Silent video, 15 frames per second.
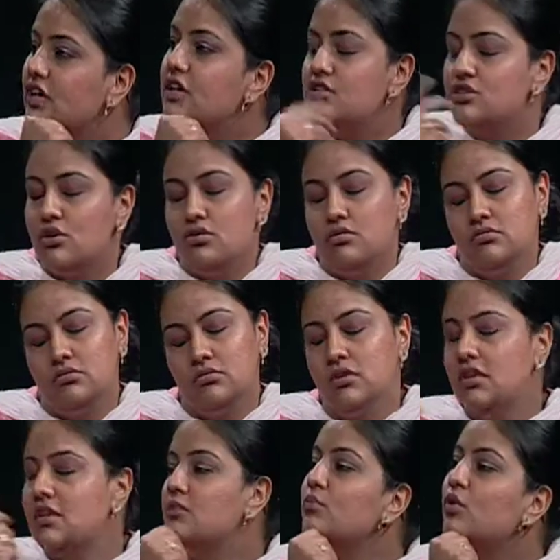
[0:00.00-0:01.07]
So
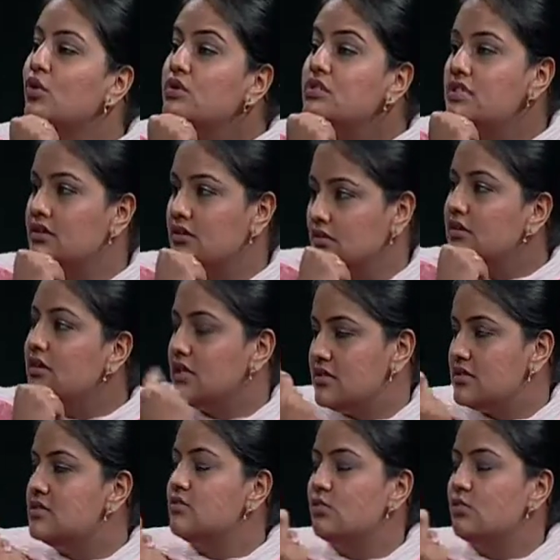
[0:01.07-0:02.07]
board is